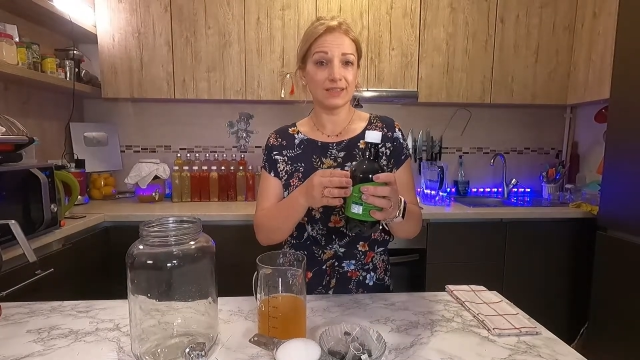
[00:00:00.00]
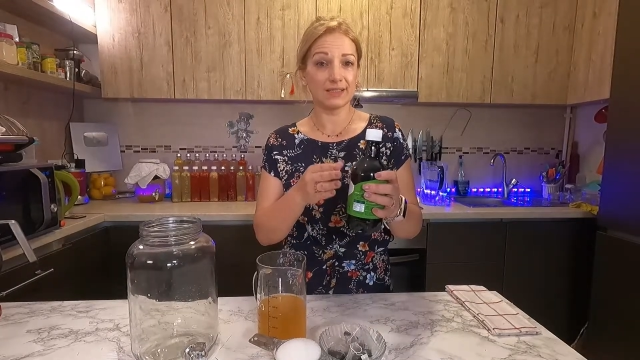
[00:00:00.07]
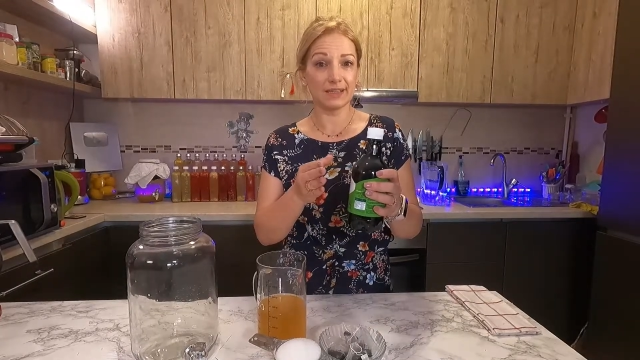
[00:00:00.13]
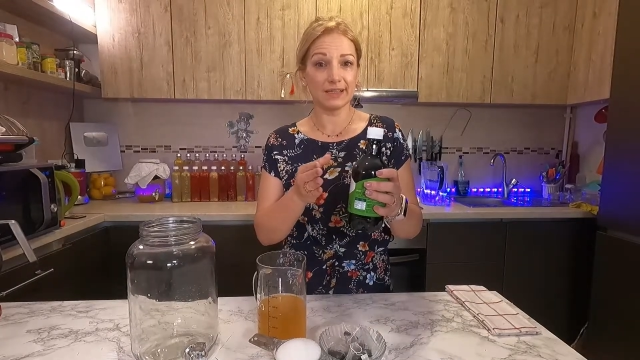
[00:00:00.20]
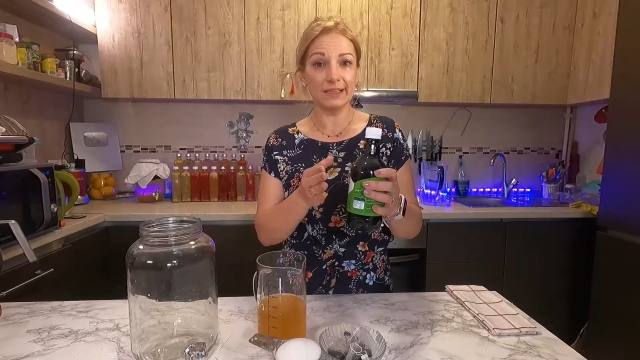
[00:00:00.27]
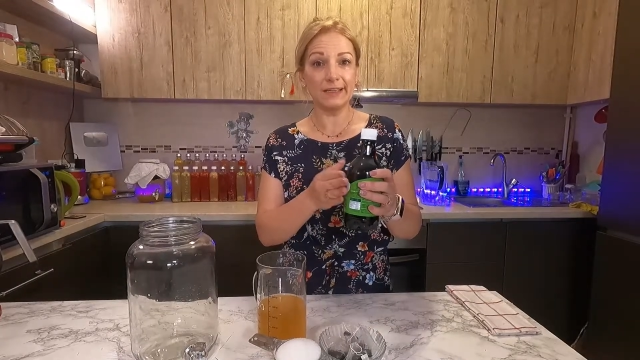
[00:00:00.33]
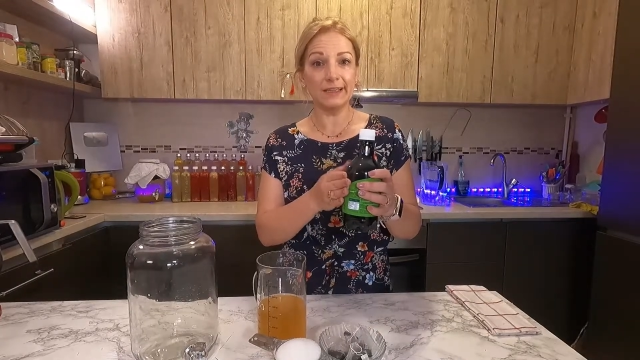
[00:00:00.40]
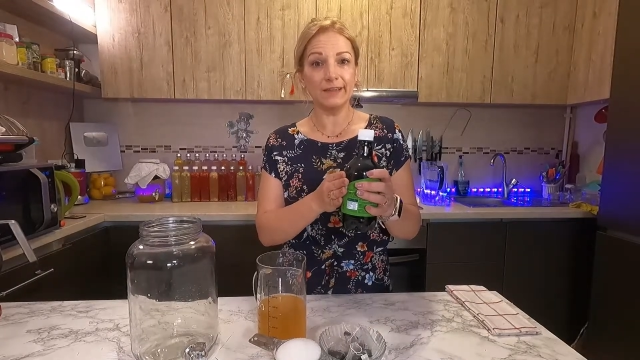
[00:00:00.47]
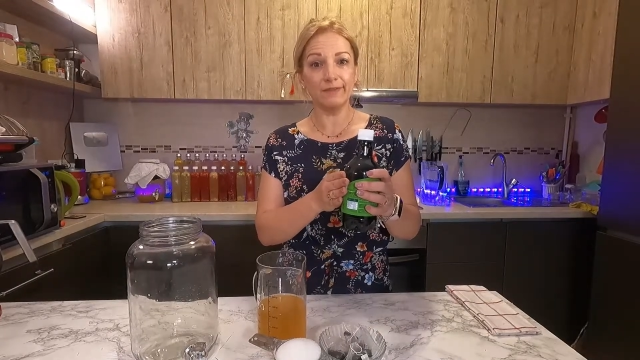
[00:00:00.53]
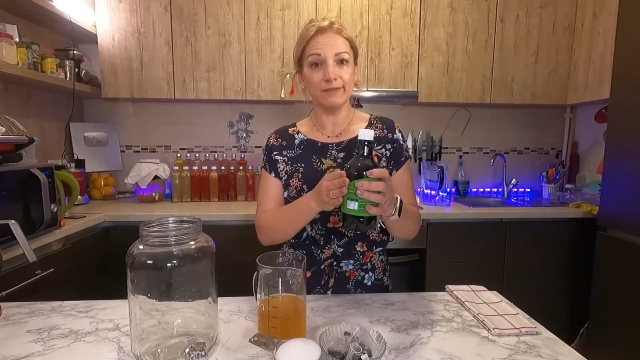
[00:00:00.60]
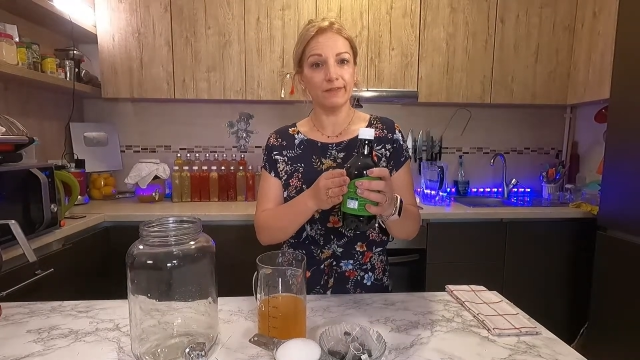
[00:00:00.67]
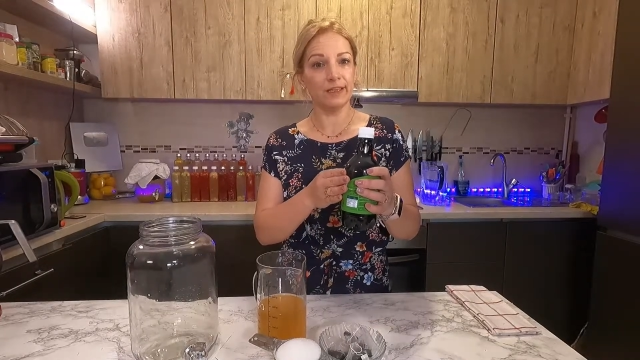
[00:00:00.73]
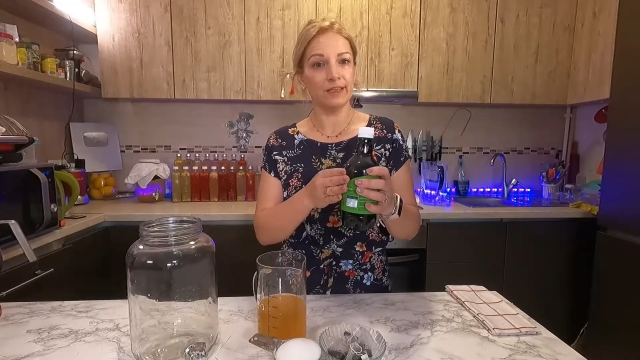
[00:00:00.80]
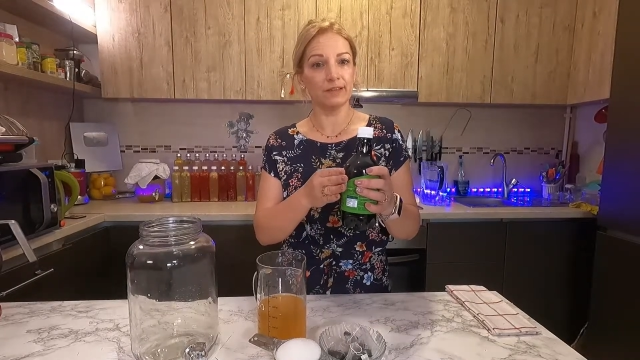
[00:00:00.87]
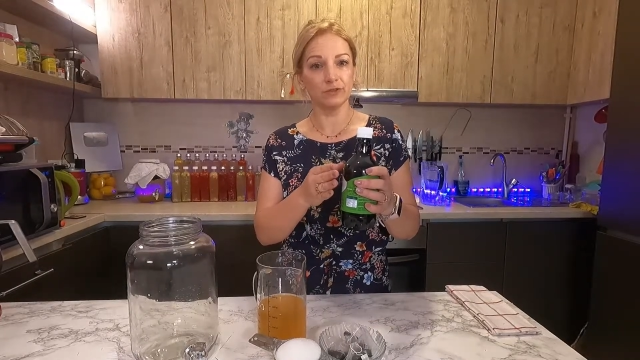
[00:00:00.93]
is a
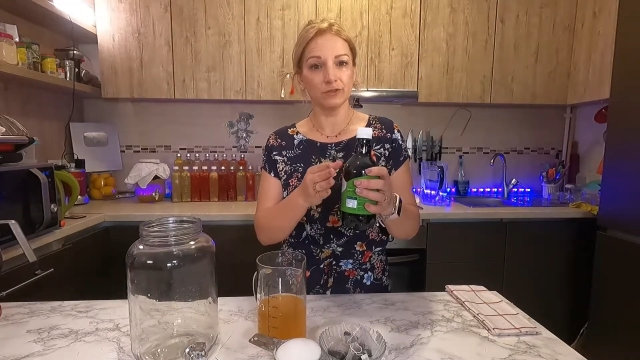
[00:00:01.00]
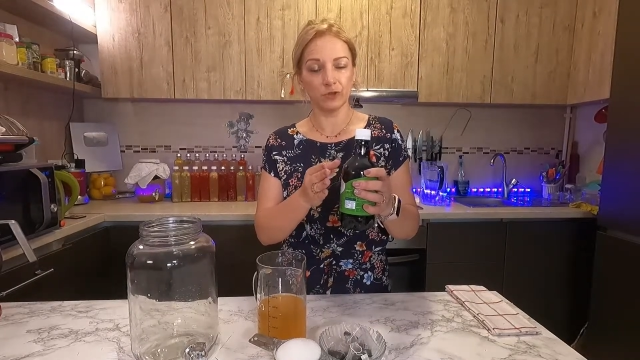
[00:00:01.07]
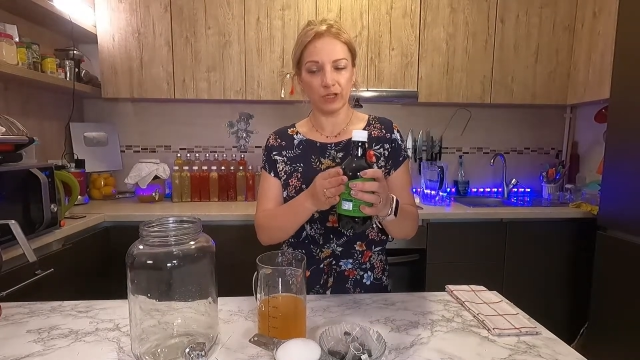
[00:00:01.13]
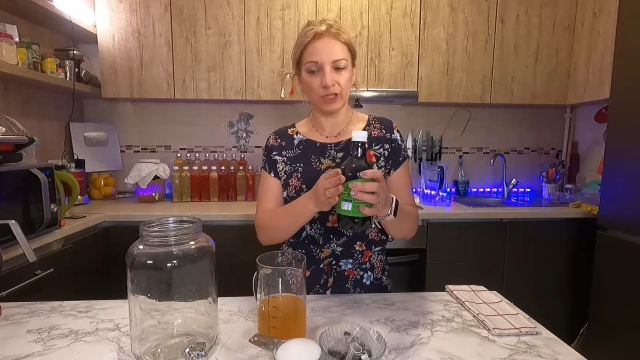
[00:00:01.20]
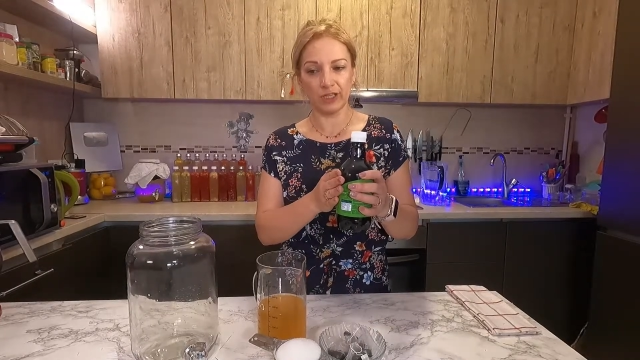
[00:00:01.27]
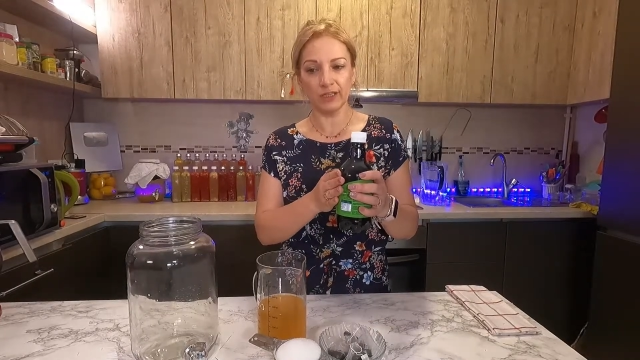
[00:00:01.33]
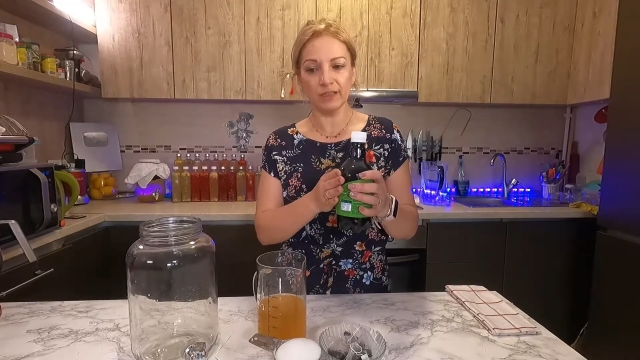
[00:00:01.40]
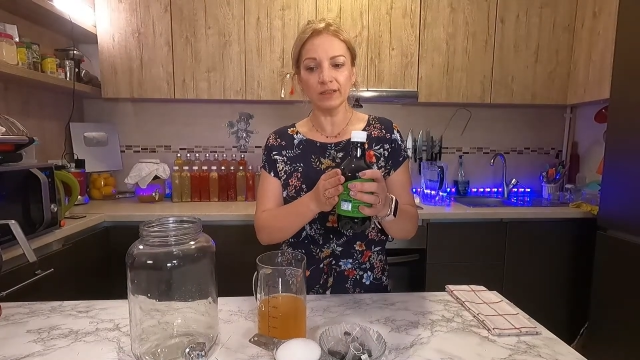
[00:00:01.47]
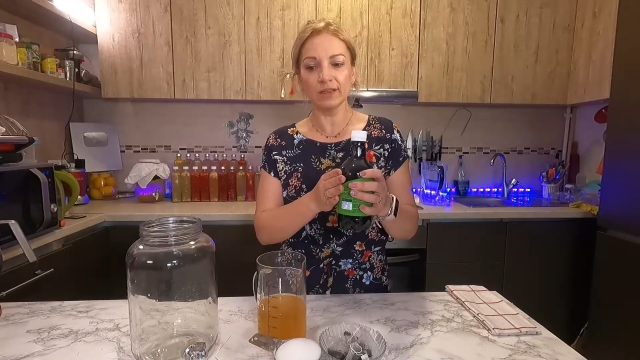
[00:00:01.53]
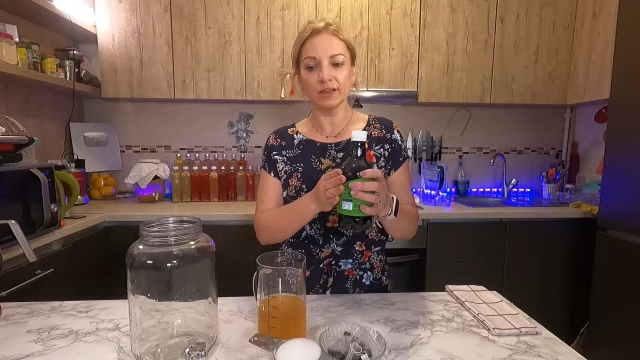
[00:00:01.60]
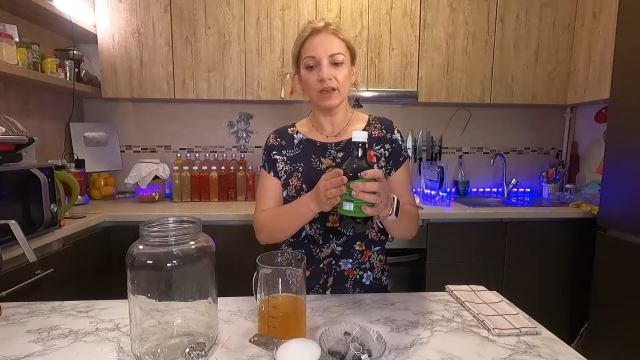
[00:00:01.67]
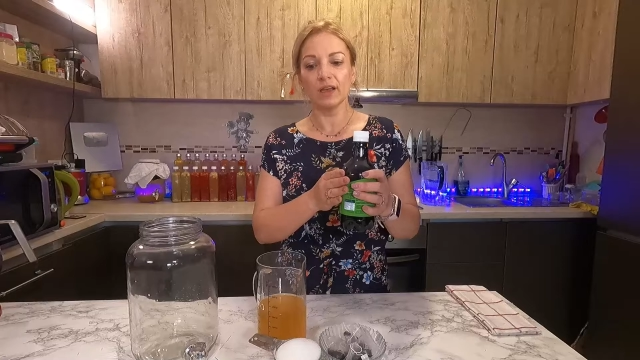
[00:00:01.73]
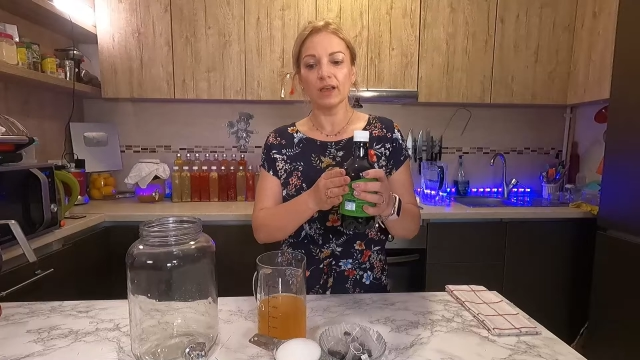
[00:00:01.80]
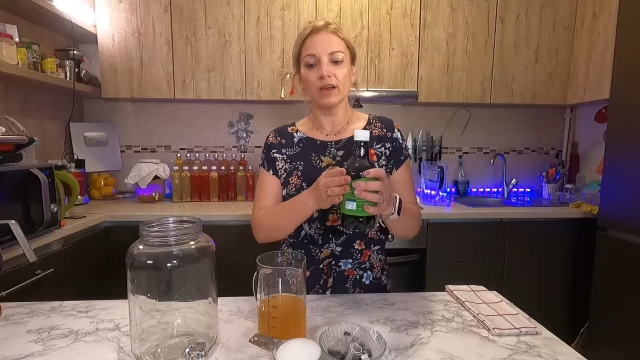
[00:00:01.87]
living drink.